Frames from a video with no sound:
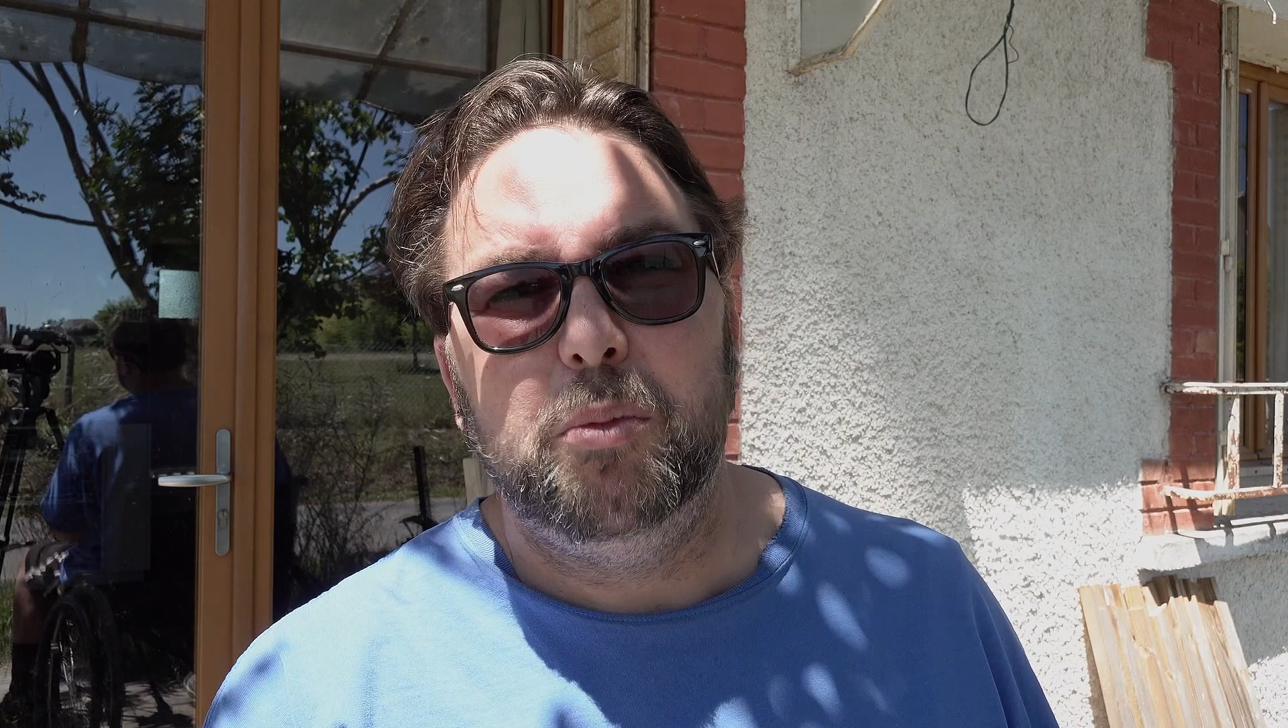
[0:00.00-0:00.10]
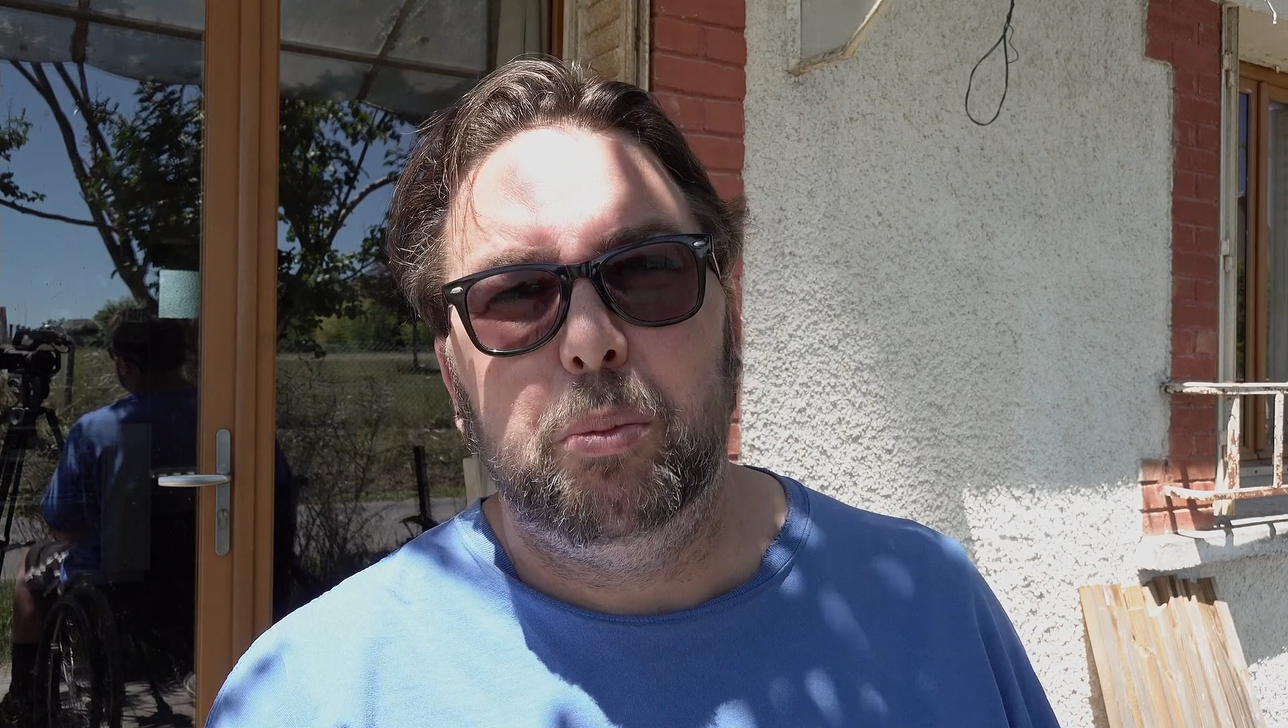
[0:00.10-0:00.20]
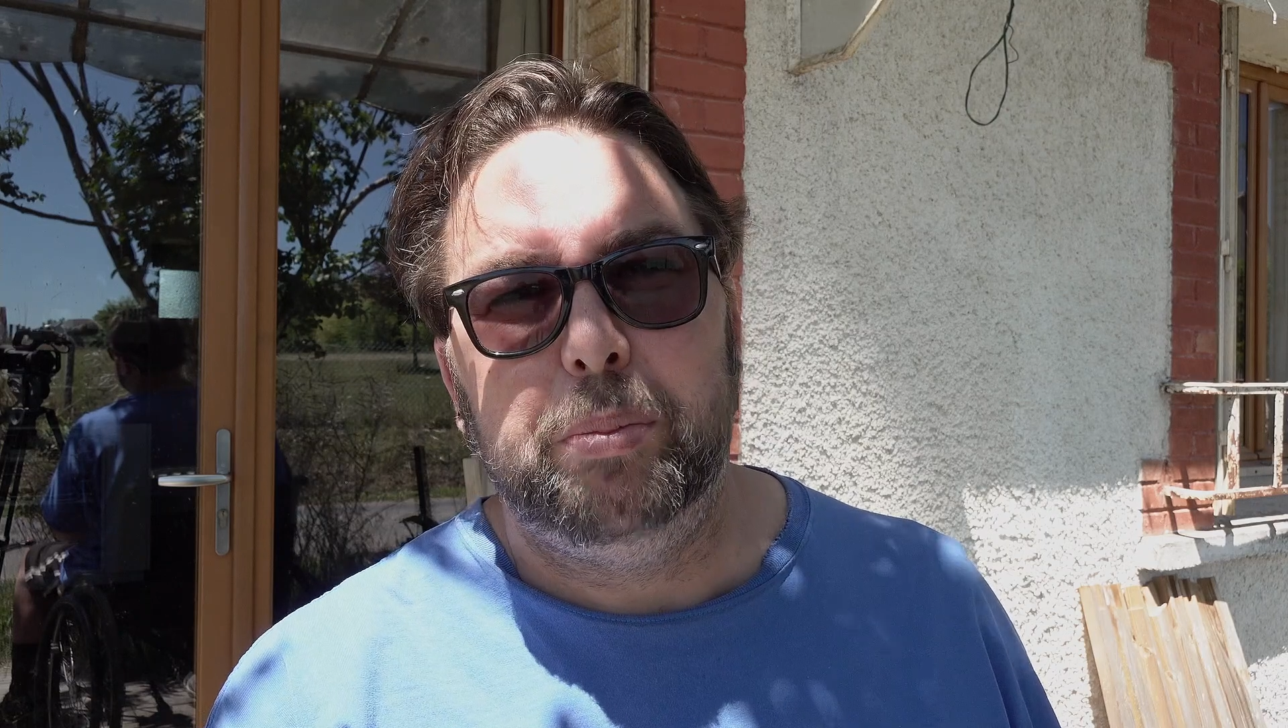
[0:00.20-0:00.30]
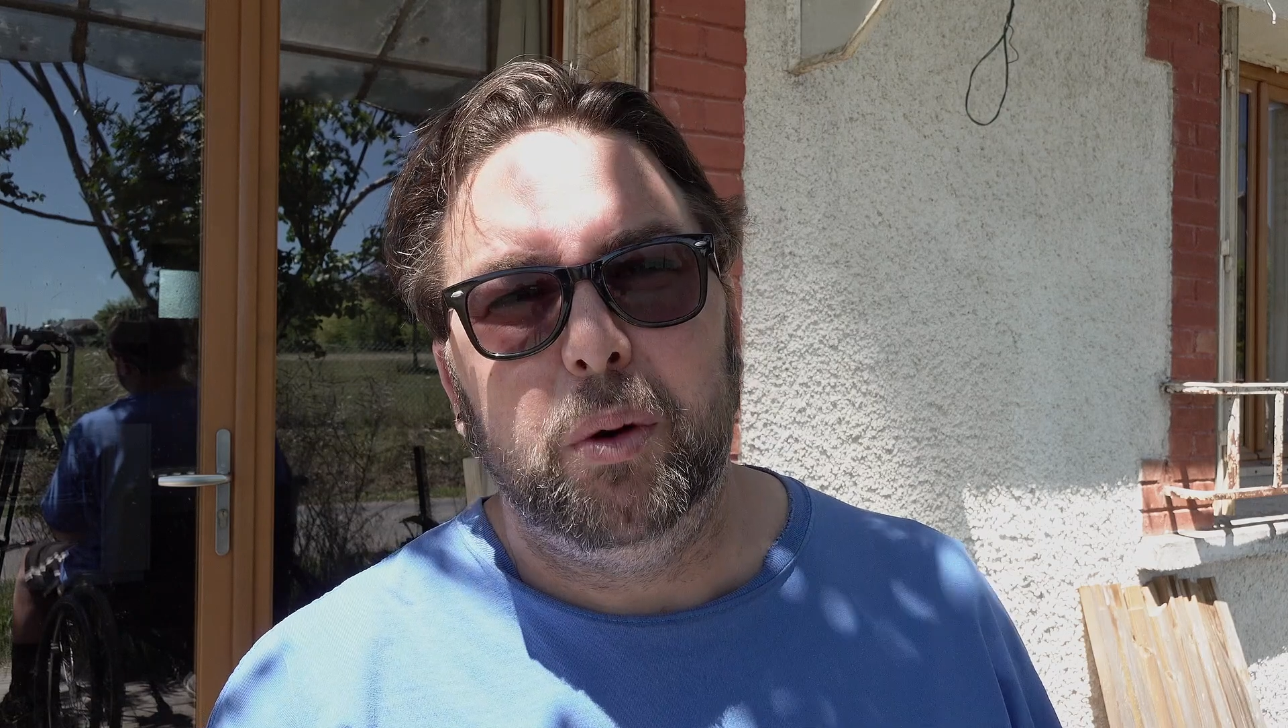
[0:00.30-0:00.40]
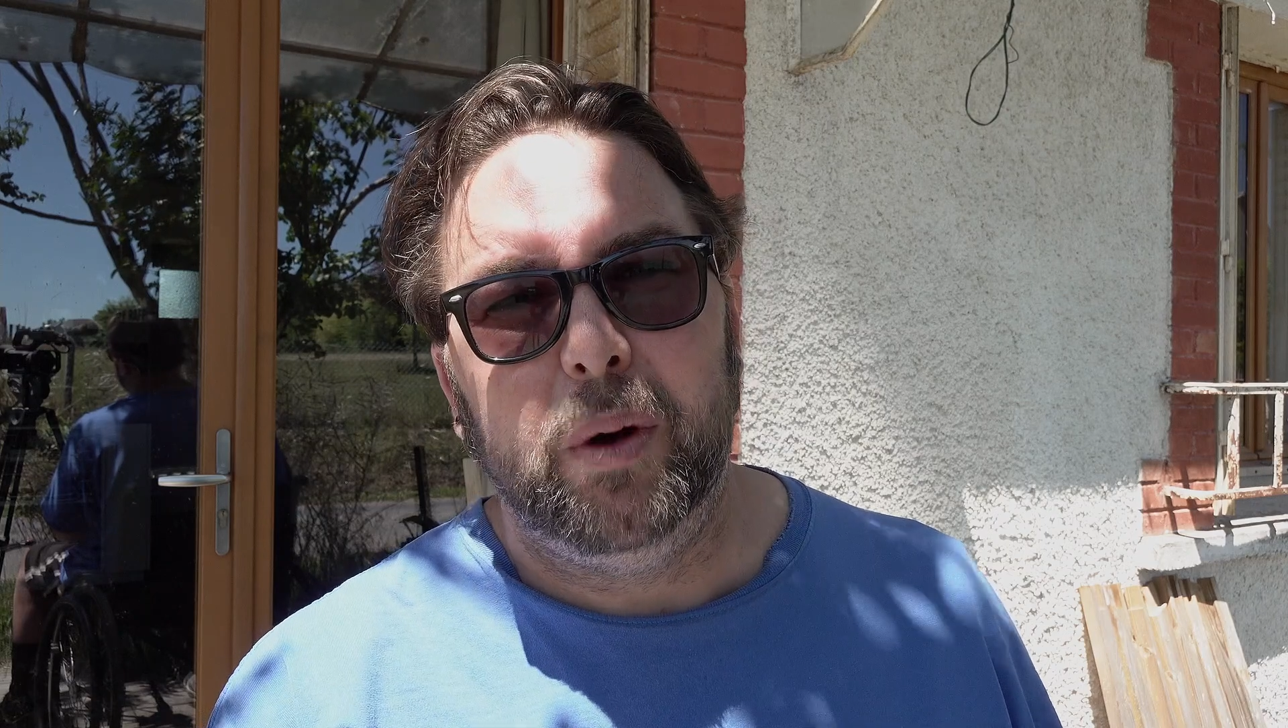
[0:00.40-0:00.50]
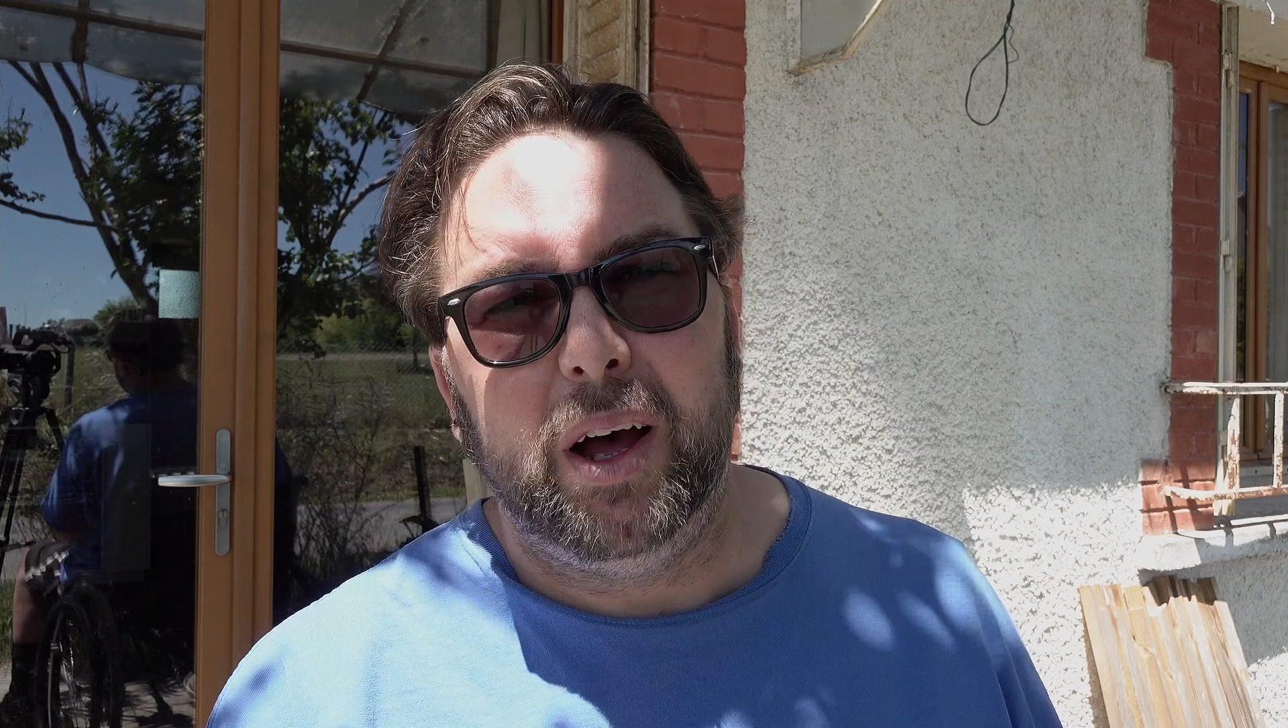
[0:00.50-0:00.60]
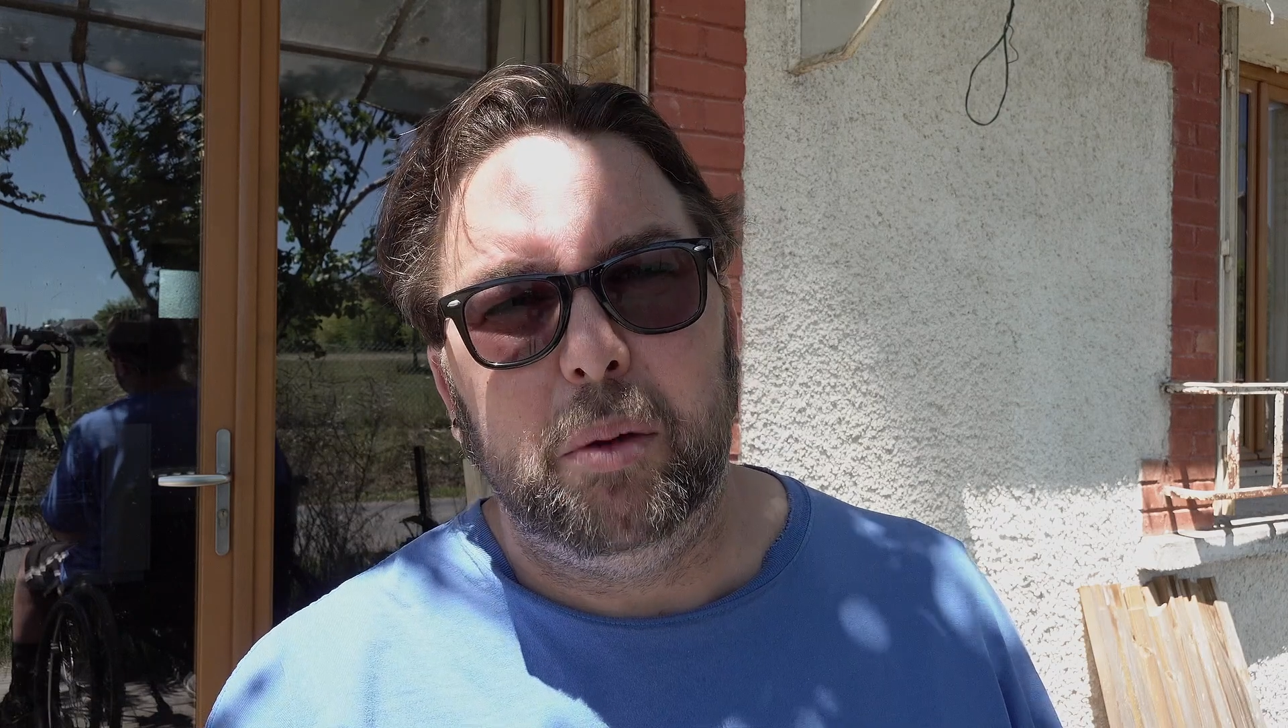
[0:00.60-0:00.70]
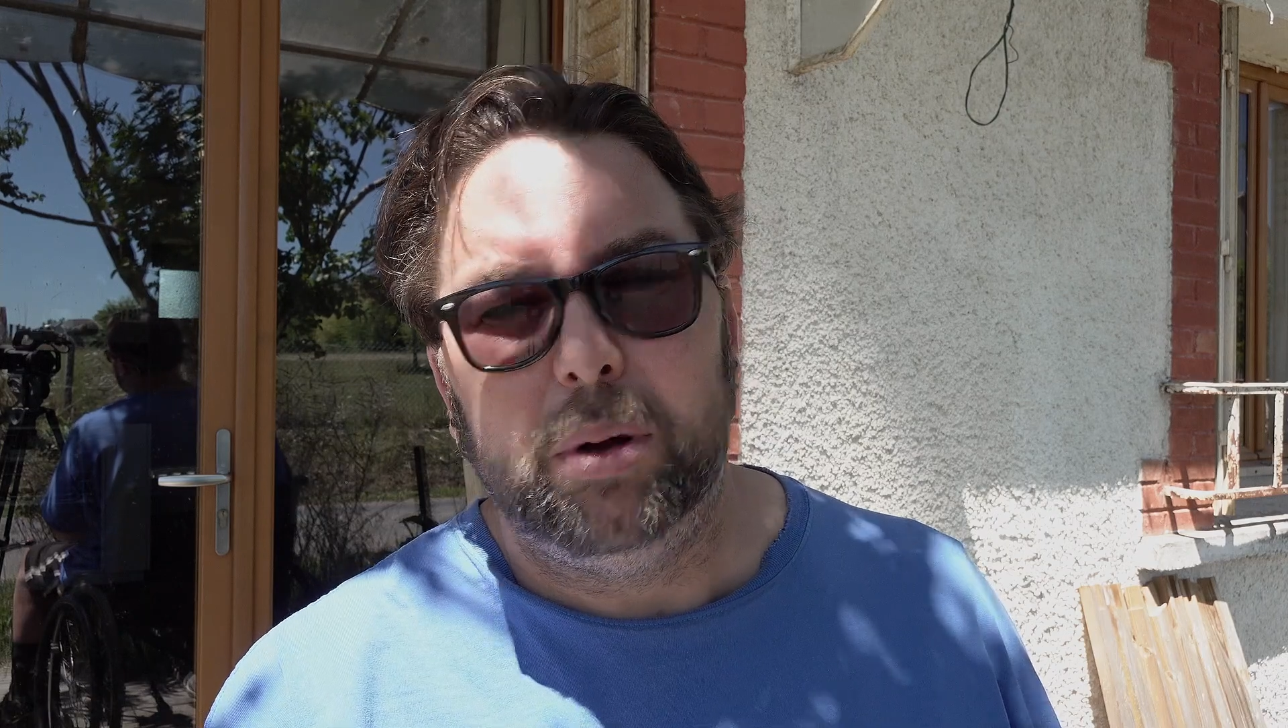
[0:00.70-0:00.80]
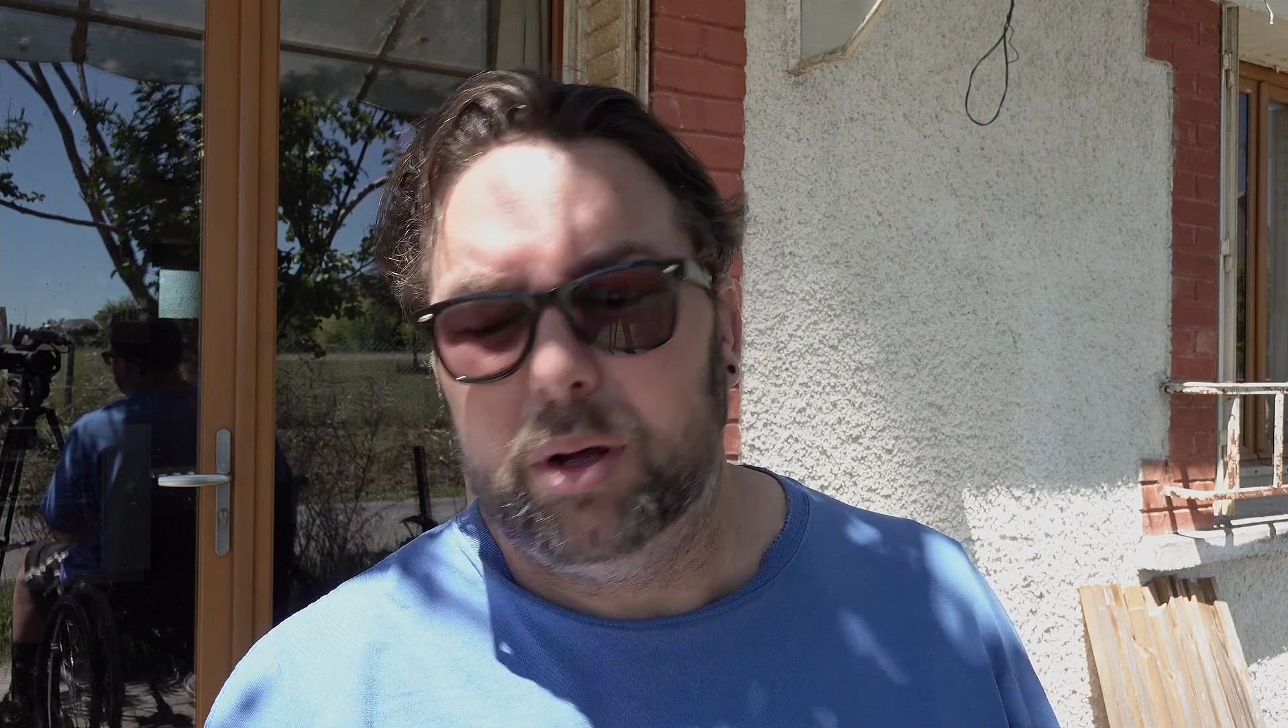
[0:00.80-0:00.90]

more built up,